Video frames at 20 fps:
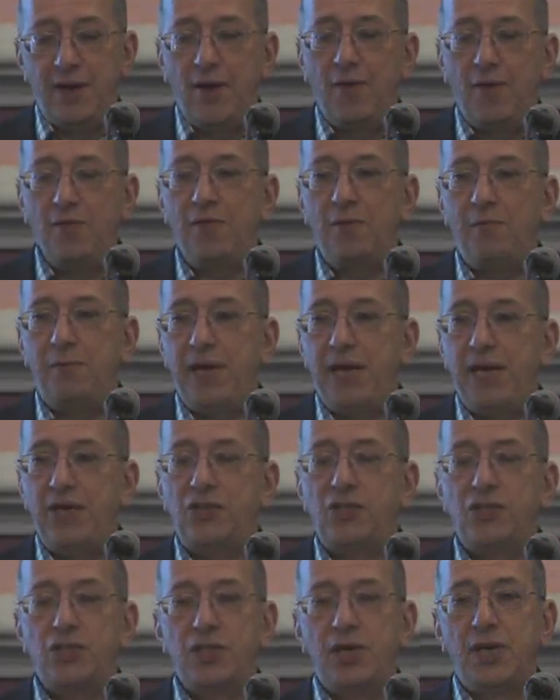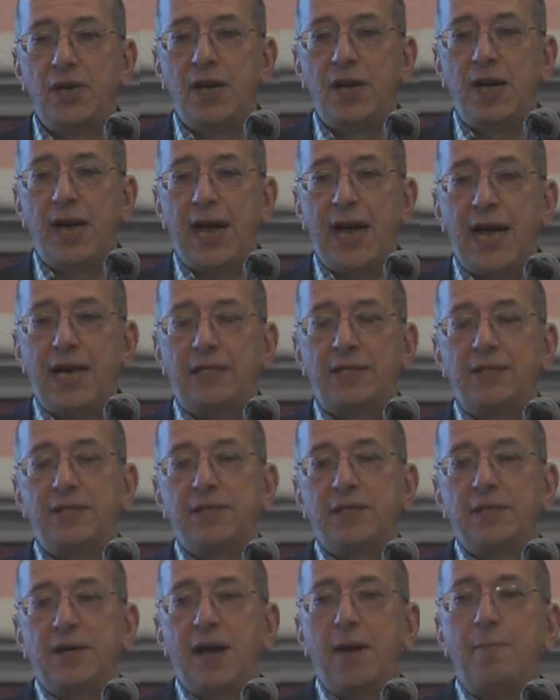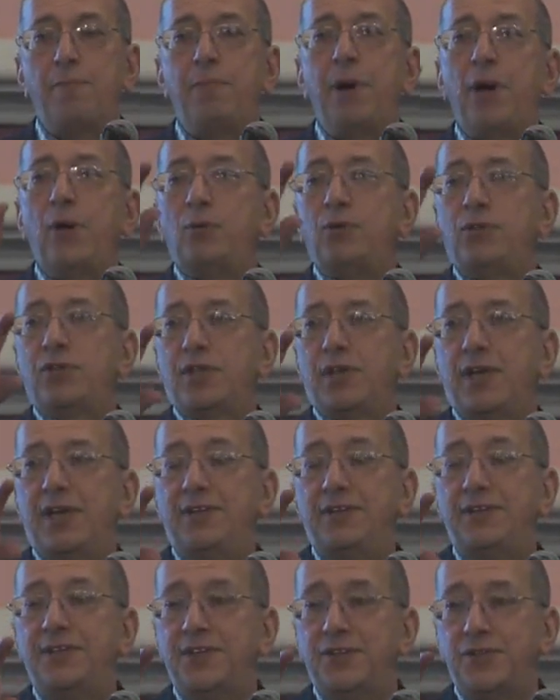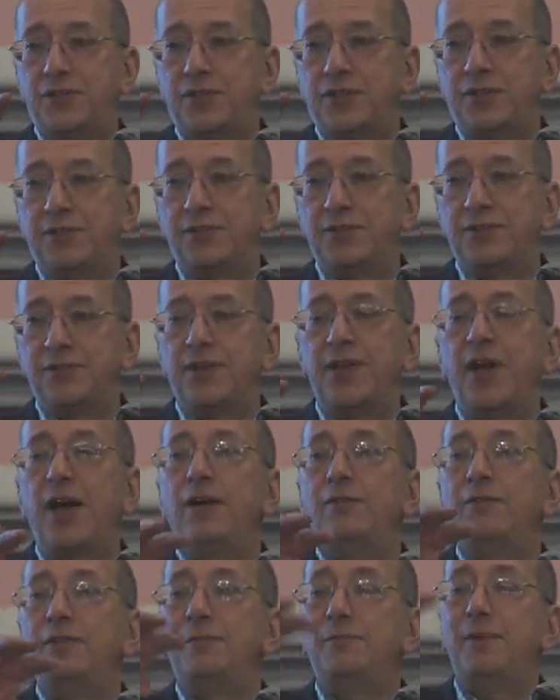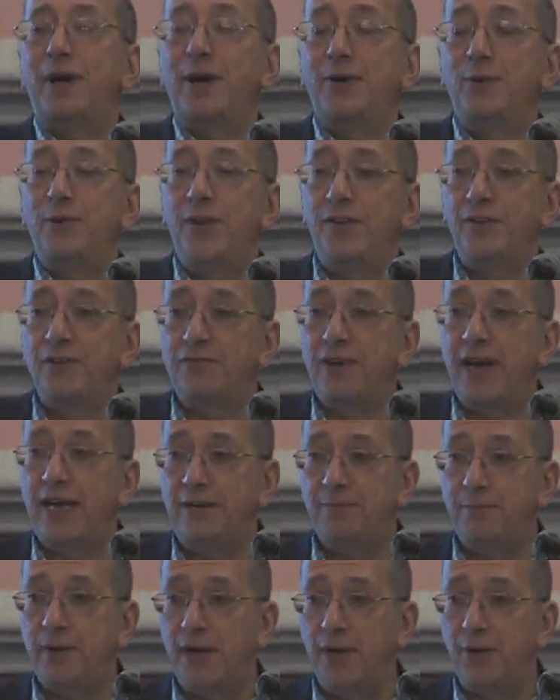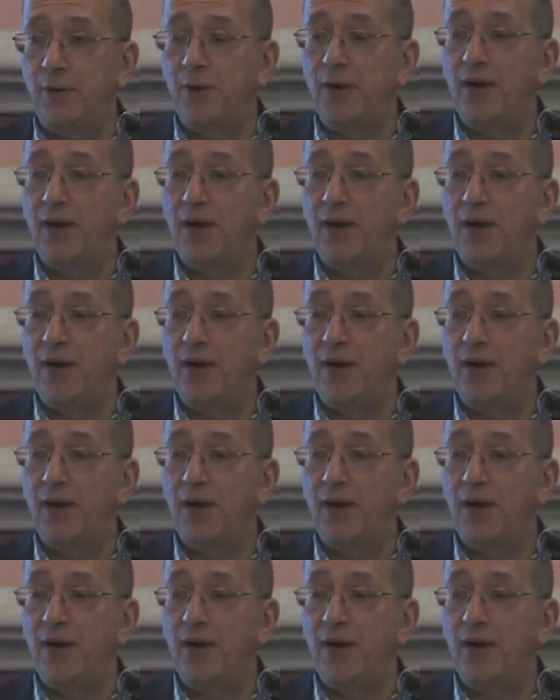on the beach and a boat in the distance, and over the boat there's a rainbow.